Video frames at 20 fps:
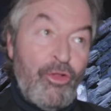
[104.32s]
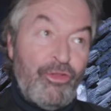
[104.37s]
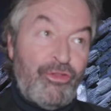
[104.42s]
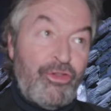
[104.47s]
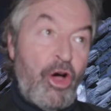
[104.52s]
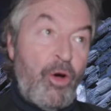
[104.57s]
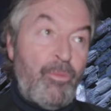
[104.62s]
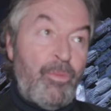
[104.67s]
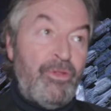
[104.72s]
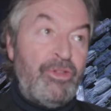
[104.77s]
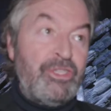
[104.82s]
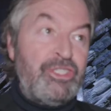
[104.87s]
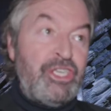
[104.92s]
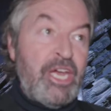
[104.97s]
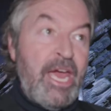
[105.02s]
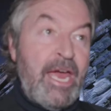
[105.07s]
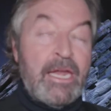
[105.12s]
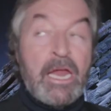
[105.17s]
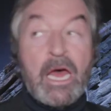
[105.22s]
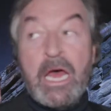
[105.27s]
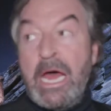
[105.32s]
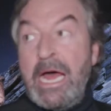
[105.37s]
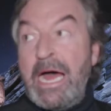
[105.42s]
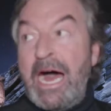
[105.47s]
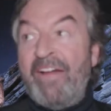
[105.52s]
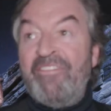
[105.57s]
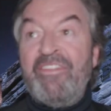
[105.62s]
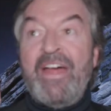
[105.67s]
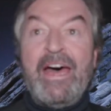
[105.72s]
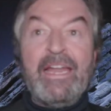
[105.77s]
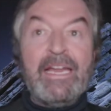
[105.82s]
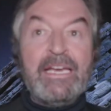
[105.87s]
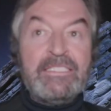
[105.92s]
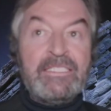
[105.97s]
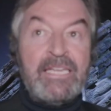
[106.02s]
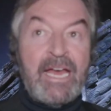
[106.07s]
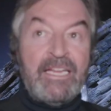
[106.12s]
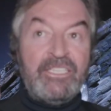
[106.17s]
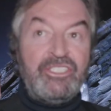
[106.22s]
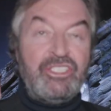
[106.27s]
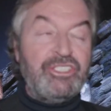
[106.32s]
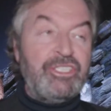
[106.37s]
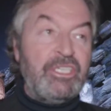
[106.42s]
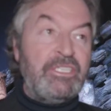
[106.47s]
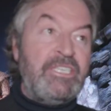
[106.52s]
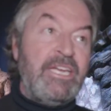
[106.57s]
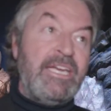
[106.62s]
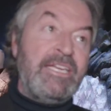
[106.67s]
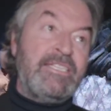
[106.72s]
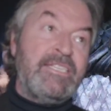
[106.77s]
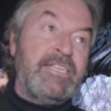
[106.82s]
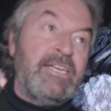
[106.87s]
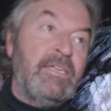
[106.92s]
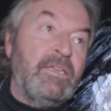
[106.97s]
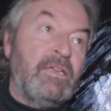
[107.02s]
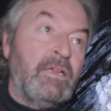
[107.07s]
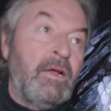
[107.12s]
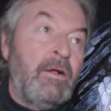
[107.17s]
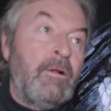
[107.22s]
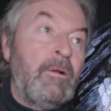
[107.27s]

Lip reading: on top of the chain. And that attention to detail